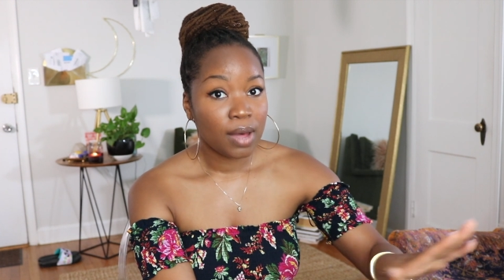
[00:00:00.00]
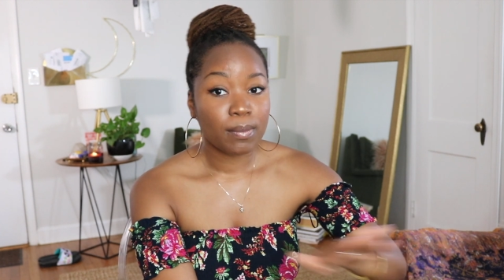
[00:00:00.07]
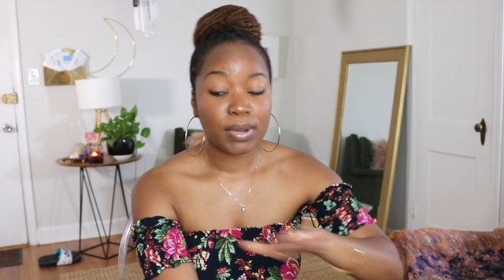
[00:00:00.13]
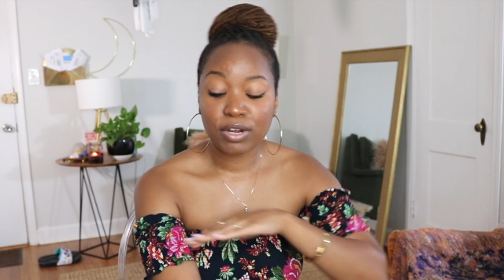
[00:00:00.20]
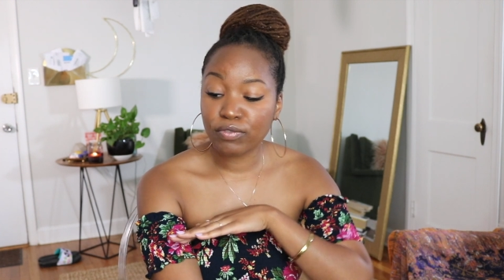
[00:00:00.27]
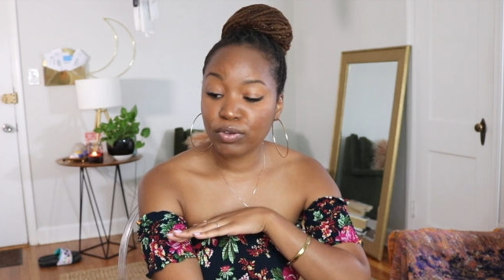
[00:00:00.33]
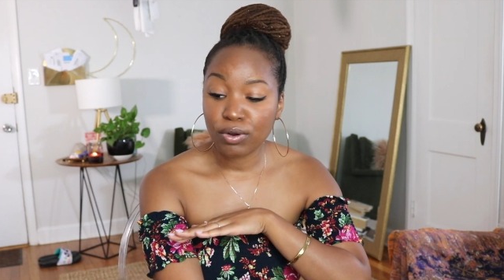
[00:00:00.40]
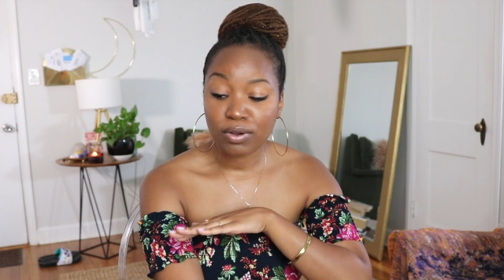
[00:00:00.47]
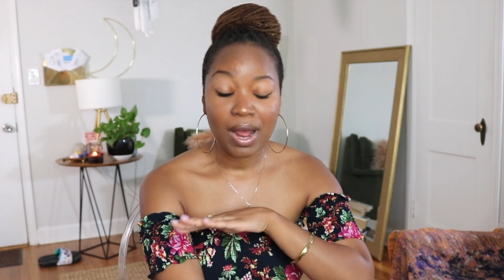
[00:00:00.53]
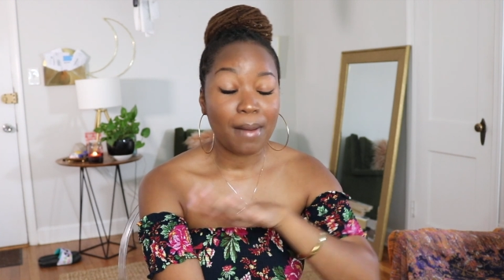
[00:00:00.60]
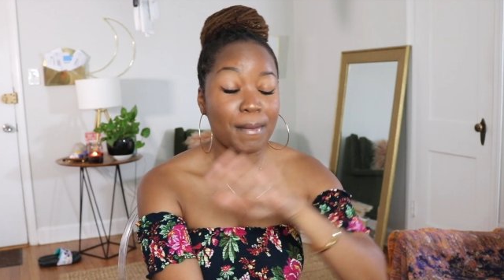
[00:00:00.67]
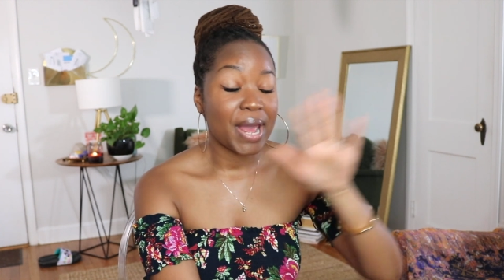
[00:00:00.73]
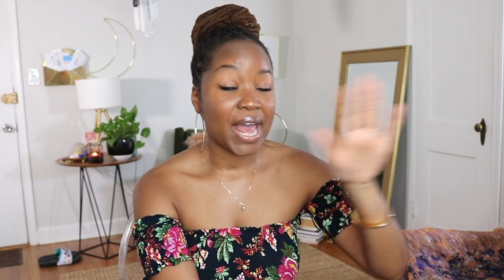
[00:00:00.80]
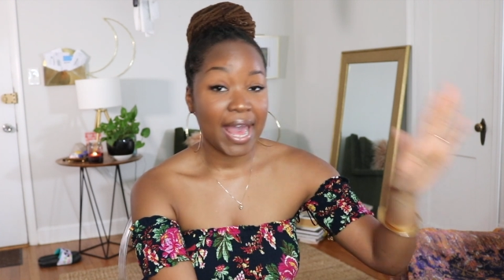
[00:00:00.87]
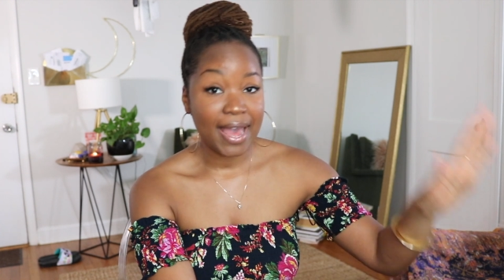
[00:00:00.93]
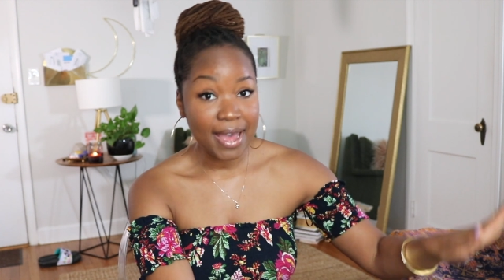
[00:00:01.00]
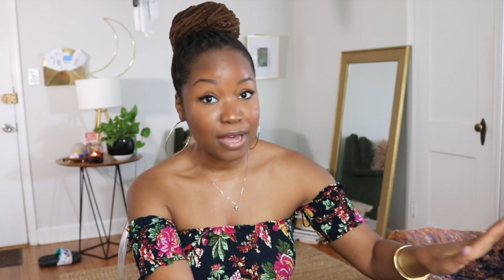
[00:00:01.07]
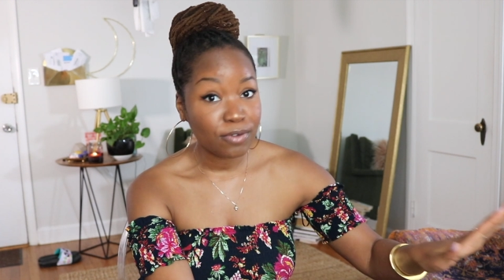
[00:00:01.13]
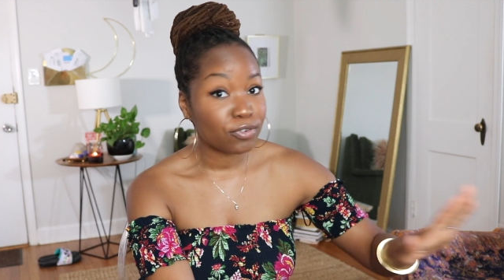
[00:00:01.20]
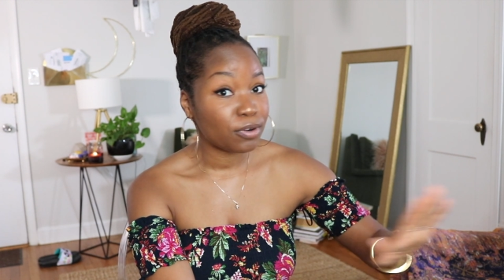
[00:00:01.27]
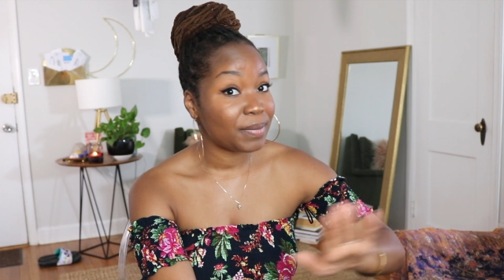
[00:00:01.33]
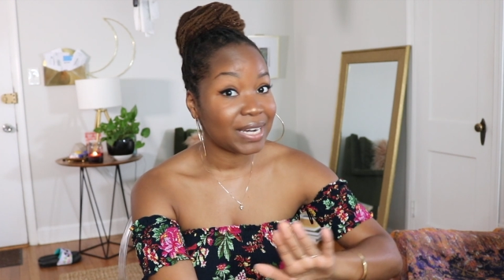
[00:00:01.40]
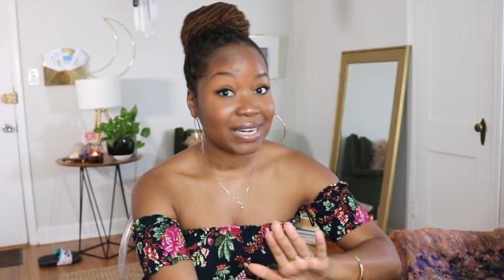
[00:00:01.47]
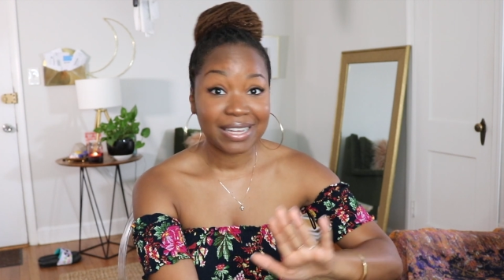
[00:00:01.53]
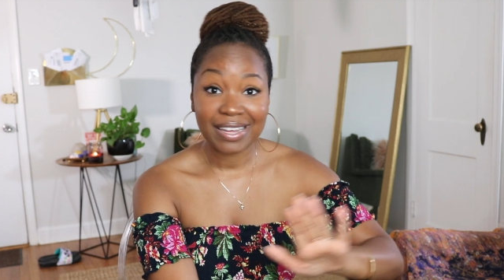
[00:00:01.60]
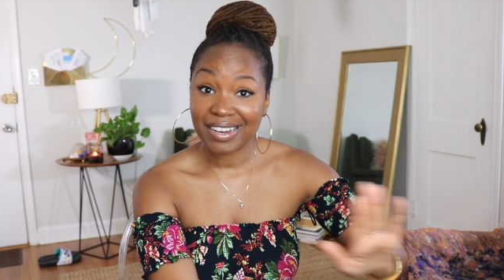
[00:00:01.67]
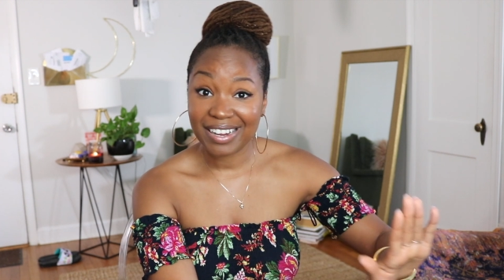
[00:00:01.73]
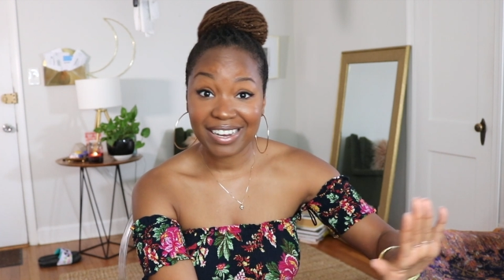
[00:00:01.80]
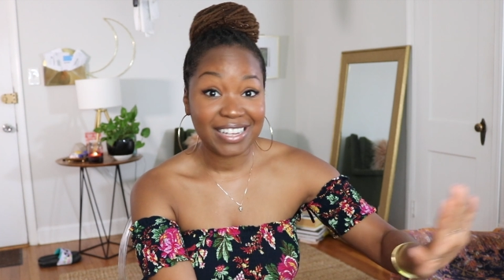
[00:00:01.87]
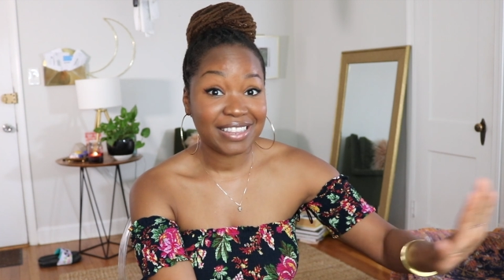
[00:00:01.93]
But if you're not paying for me to
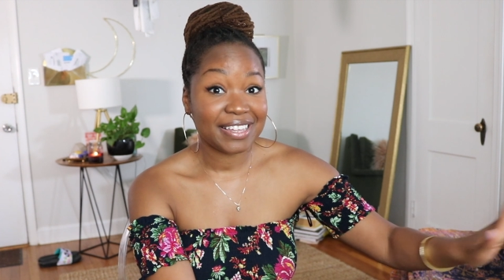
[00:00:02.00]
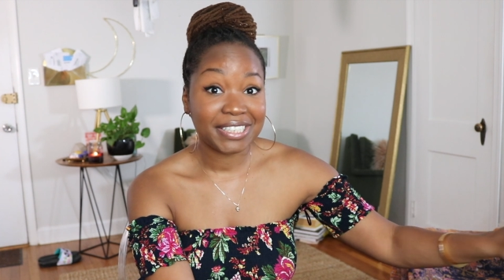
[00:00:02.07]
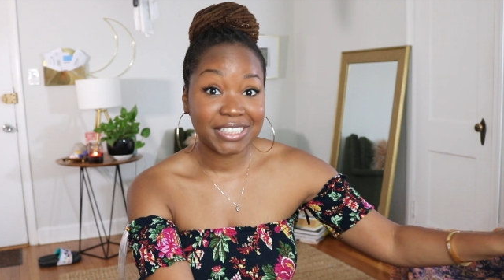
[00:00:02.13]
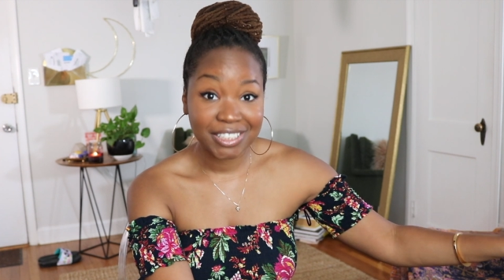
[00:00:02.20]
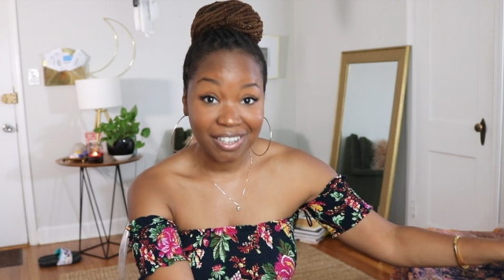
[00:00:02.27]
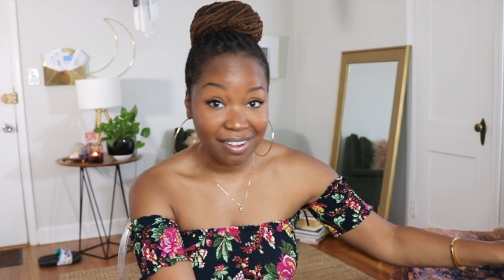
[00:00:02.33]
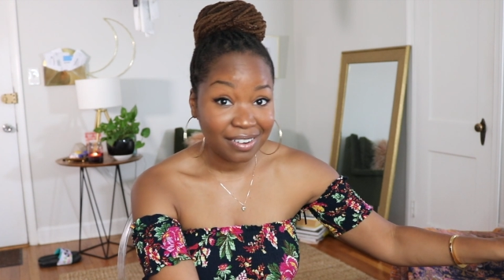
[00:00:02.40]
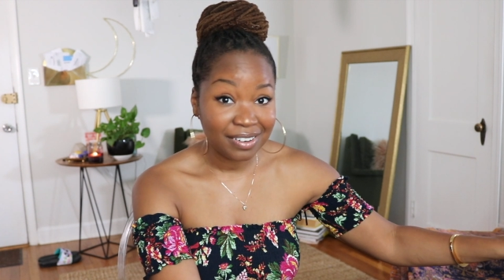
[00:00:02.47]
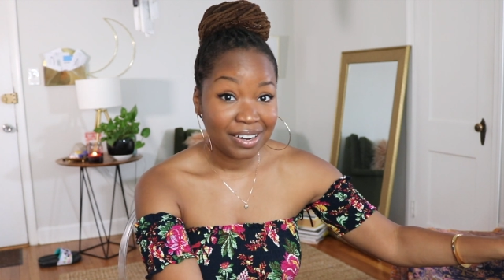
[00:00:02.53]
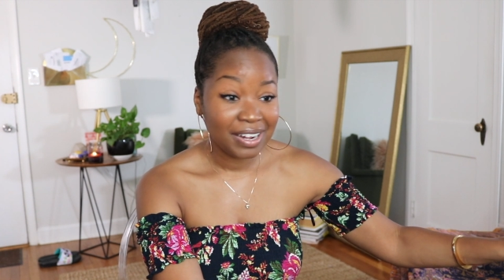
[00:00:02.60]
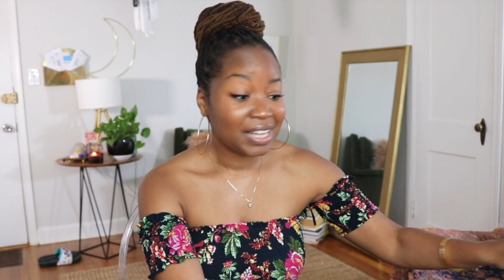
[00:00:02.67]
get anything done,